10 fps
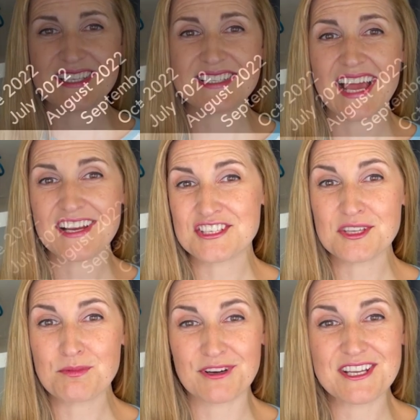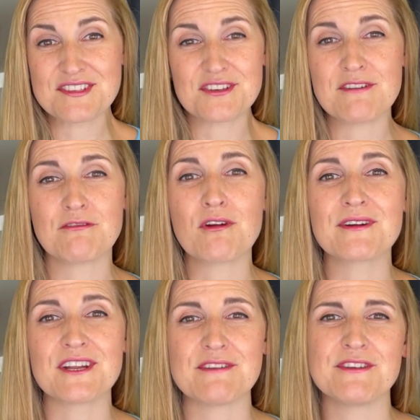is actually pretty
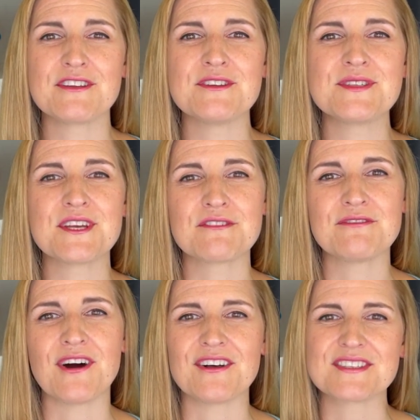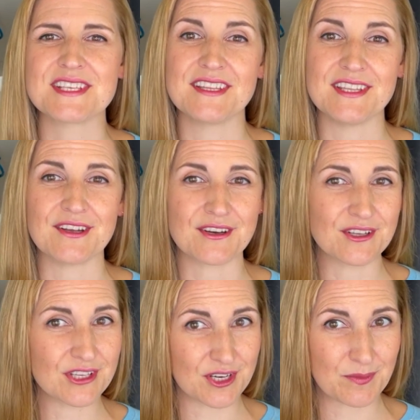straightforward if your use year falls in the
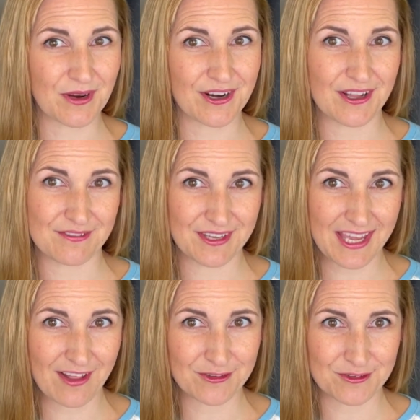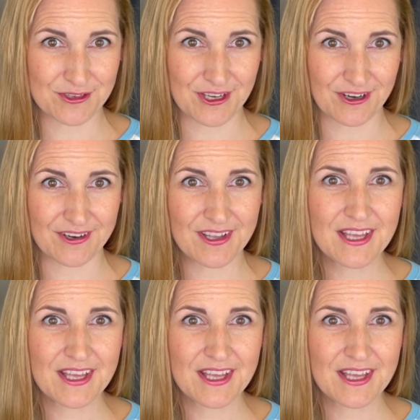earlier part of the calendar year.